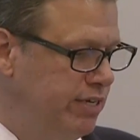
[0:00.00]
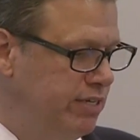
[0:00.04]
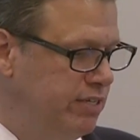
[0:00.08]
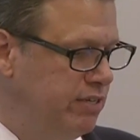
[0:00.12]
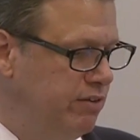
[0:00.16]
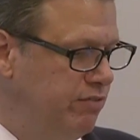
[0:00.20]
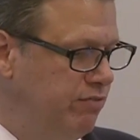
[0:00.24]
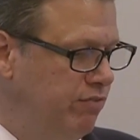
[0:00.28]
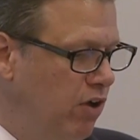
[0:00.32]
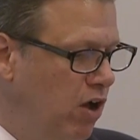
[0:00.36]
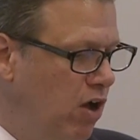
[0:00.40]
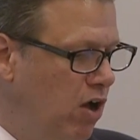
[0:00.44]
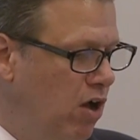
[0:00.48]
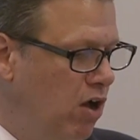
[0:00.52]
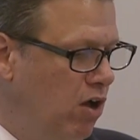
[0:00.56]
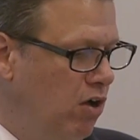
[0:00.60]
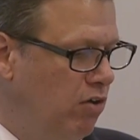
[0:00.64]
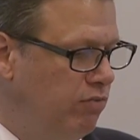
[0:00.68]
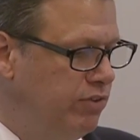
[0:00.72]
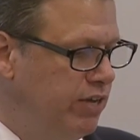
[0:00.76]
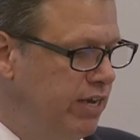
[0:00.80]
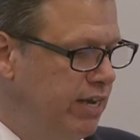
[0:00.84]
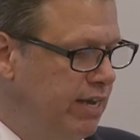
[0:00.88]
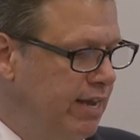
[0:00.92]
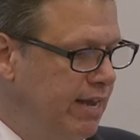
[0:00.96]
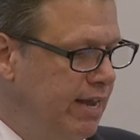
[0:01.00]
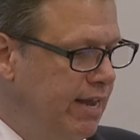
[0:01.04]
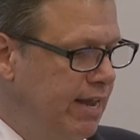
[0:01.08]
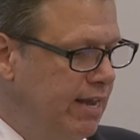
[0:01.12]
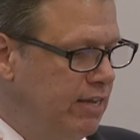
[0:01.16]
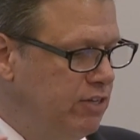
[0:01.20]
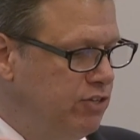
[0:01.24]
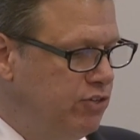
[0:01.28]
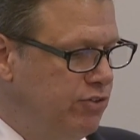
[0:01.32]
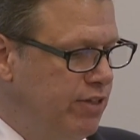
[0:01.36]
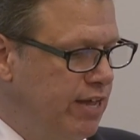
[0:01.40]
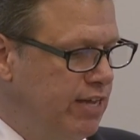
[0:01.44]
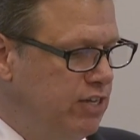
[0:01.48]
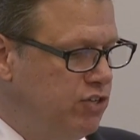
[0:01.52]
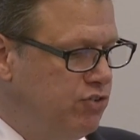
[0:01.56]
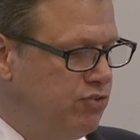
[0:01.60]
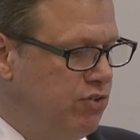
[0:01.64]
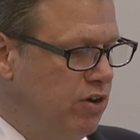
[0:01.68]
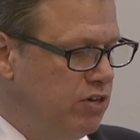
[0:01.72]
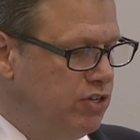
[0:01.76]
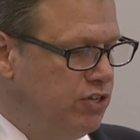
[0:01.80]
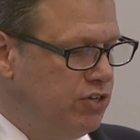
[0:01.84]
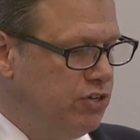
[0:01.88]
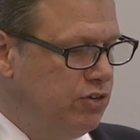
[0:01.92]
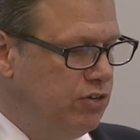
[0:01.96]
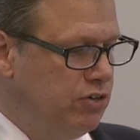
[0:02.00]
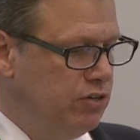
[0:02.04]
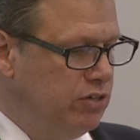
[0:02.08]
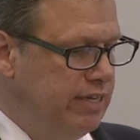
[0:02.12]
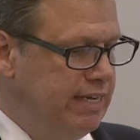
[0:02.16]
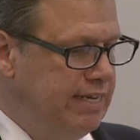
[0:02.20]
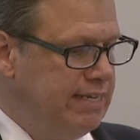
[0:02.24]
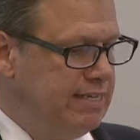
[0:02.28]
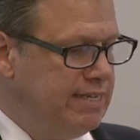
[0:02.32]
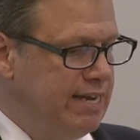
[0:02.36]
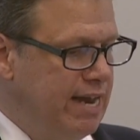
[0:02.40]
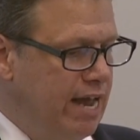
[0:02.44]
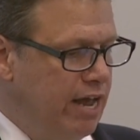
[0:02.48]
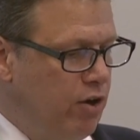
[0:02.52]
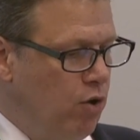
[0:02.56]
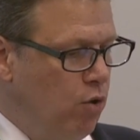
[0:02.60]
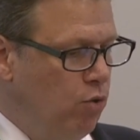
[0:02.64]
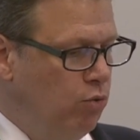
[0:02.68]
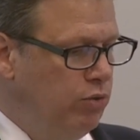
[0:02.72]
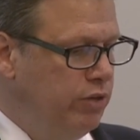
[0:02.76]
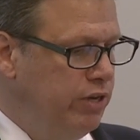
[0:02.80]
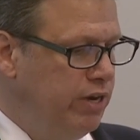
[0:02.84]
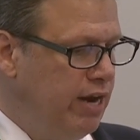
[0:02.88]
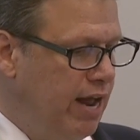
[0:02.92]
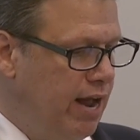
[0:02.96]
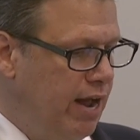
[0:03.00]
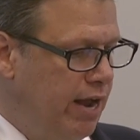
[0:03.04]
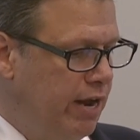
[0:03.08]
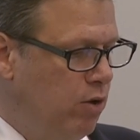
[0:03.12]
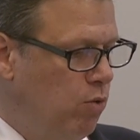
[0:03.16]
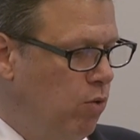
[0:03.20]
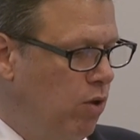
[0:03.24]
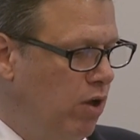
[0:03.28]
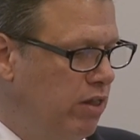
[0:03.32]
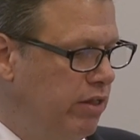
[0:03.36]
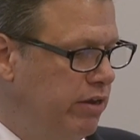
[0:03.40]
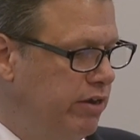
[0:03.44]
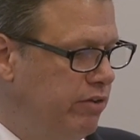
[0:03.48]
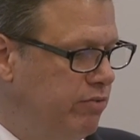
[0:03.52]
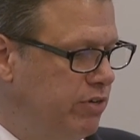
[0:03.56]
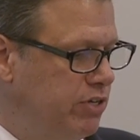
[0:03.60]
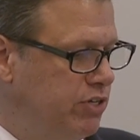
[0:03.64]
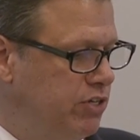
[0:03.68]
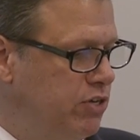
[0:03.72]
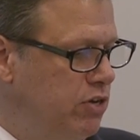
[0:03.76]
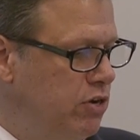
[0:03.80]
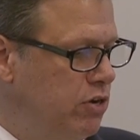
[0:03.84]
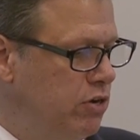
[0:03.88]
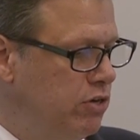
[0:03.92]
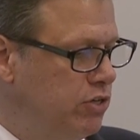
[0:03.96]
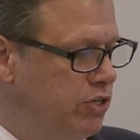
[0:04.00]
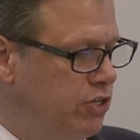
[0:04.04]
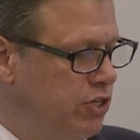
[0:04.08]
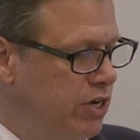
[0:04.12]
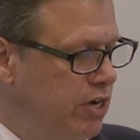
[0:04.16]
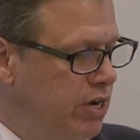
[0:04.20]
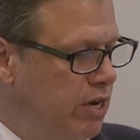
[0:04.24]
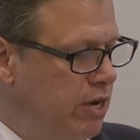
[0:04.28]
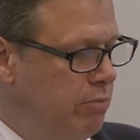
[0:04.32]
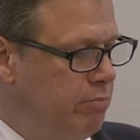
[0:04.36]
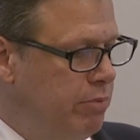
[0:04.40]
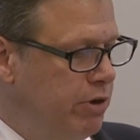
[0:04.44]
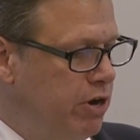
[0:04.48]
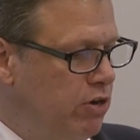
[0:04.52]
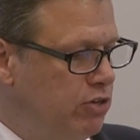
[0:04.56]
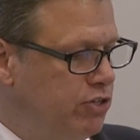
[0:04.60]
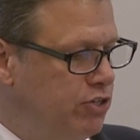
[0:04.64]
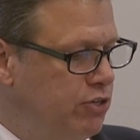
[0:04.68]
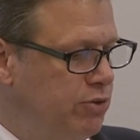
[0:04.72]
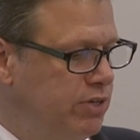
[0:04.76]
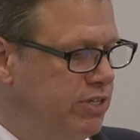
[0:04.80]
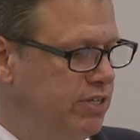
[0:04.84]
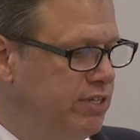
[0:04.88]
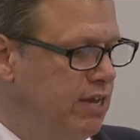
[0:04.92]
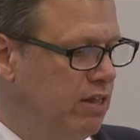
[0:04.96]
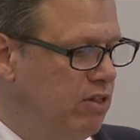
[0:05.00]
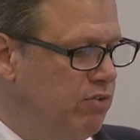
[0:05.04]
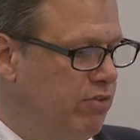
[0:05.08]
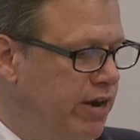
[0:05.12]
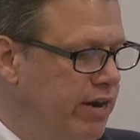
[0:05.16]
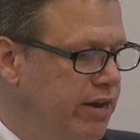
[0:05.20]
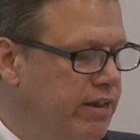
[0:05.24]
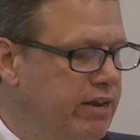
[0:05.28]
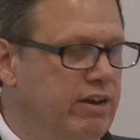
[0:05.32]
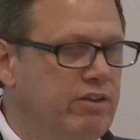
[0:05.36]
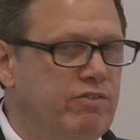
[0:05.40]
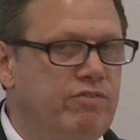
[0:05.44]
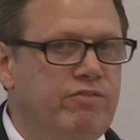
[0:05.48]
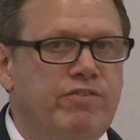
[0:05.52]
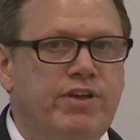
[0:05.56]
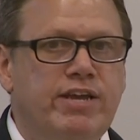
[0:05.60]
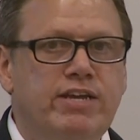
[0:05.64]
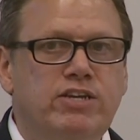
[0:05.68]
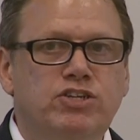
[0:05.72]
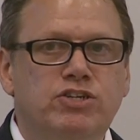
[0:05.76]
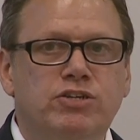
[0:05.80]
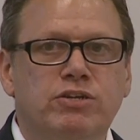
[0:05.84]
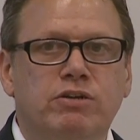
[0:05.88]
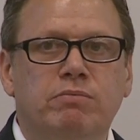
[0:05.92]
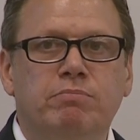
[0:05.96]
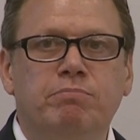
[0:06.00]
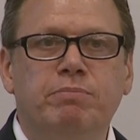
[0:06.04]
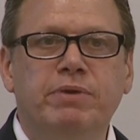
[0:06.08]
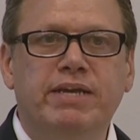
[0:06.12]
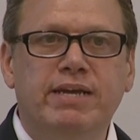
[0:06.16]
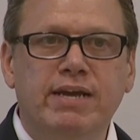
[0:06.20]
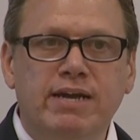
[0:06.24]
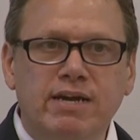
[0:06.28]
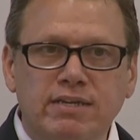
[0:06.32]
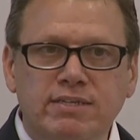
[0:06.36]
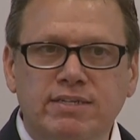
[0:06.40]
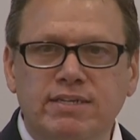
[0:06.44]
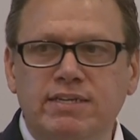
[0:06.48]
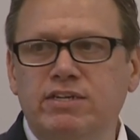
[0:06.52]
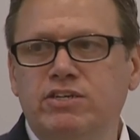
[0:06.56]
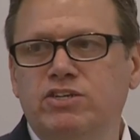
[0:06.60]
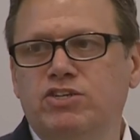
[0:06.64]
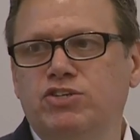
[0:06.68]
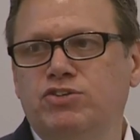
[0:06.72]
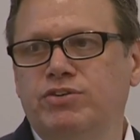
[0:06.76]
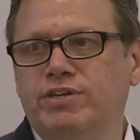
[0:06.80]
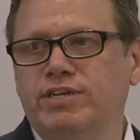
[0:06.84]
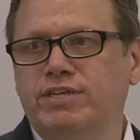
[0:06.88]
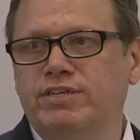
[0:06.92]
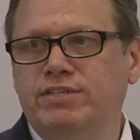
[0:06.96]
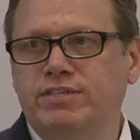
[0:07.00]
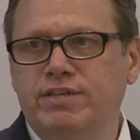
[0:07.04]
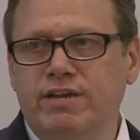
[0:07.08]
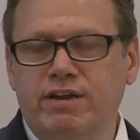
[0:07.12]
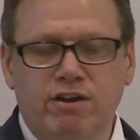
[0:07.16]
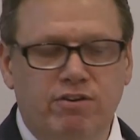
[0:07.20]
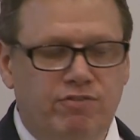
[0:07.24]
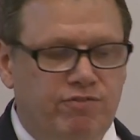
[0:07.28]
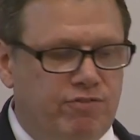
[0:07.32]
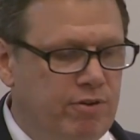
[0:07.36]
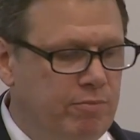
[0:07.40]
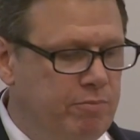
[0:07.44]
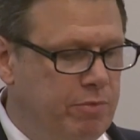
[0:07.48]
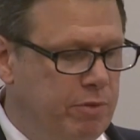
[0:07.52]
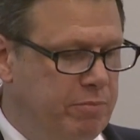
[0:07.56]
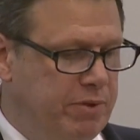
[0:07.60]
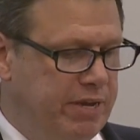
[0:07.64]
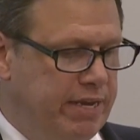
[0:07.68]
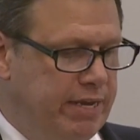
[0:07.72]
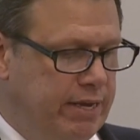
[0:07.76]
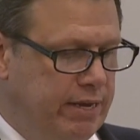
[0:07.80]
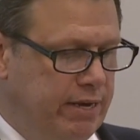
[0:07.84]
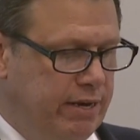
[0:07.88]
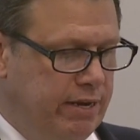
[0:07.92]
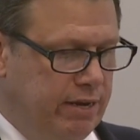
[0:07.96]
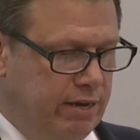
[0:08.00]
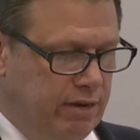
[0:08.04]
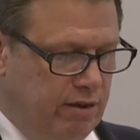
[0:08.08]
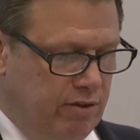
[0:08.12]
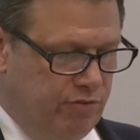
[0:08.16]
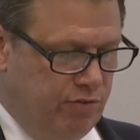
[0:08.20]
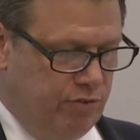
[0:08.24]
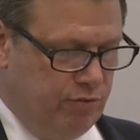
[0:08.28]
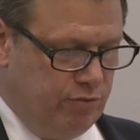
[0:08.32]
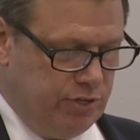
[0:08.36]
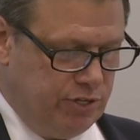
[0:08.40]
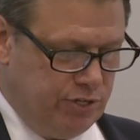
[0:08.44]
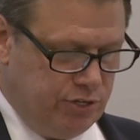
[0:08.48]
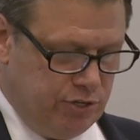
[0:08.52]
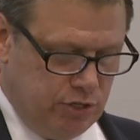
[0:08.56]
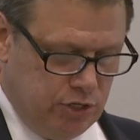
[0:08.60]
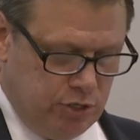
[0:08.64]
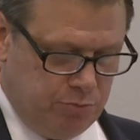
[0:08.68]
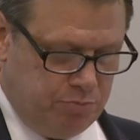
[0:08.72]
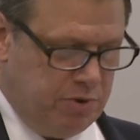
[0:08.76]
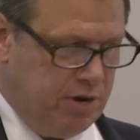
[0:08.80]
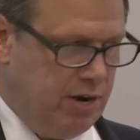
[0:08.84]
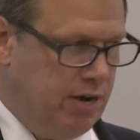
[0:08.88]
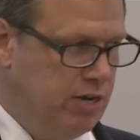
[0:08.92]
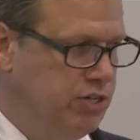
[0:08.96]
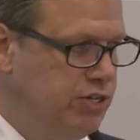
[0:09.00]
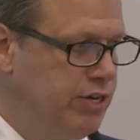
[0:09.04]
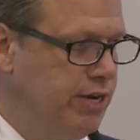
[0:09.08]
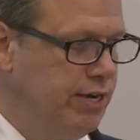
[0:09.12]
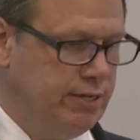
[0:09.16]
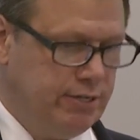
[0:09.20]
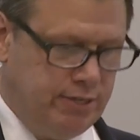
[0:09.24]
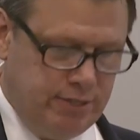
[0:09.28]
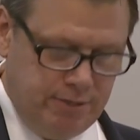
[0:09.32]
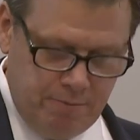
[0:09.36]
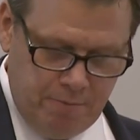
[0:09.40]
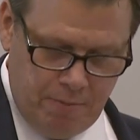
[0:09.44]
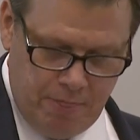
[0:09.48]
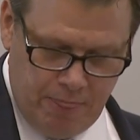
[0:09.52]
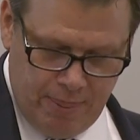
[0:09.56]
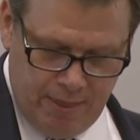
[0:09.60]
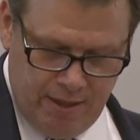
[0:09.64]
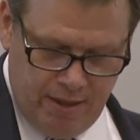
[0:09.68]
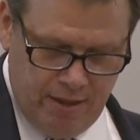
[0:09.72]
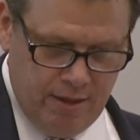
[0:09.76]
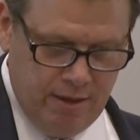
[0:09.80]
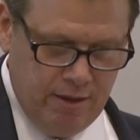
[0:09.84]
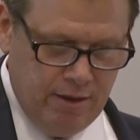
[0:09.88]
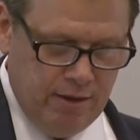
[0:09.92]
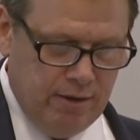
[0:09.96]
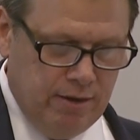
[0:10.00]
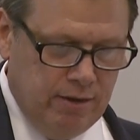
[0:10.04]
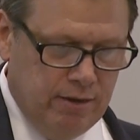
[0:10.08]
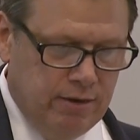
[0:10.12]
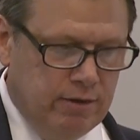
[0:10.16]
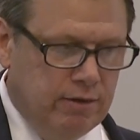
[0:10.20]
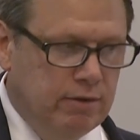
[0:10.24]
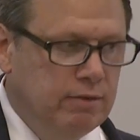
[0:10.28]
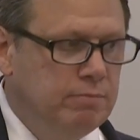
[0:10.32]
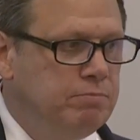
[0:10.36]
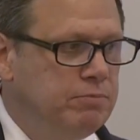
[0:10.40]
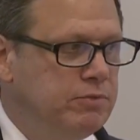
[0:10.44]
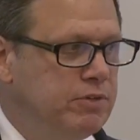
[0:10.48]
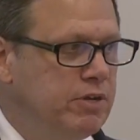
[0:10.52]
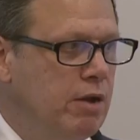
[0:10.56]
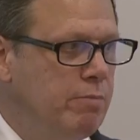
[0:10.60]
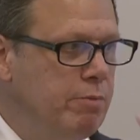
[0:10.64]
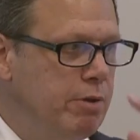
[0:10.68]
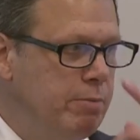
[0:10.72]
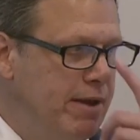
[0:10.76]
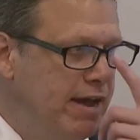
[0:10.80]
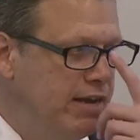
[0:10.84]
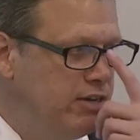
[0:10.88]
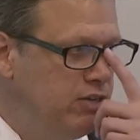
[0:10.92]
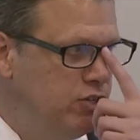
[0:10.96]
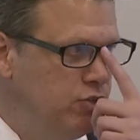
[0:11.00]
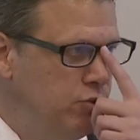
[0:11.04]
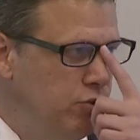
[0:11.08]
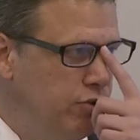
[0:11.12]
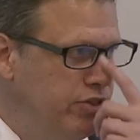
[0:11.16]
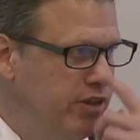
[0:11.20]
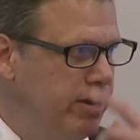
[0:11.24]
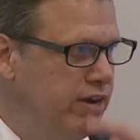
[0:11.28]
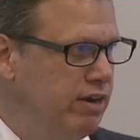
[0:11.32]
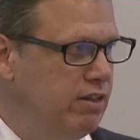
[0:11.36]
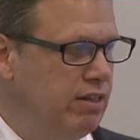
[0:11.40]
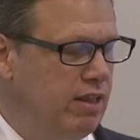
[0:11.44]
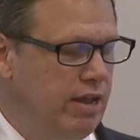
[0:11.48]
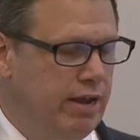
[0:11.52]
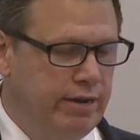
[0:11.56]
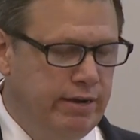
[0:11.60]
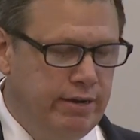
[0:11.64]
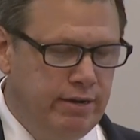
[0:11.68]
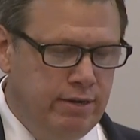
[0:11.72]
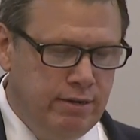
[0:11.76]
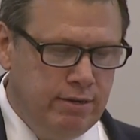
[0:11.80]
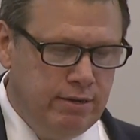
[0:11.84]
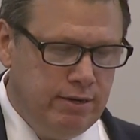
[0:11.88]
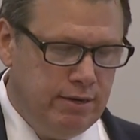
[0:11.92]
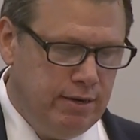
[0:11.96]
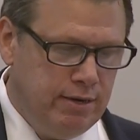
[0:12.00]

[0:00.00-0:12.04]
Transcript: is involved, and so that structure leads not only to high-quality research, but also accelerated innovation because industry is there from the beginning of the research project. Coming back to North Carolina,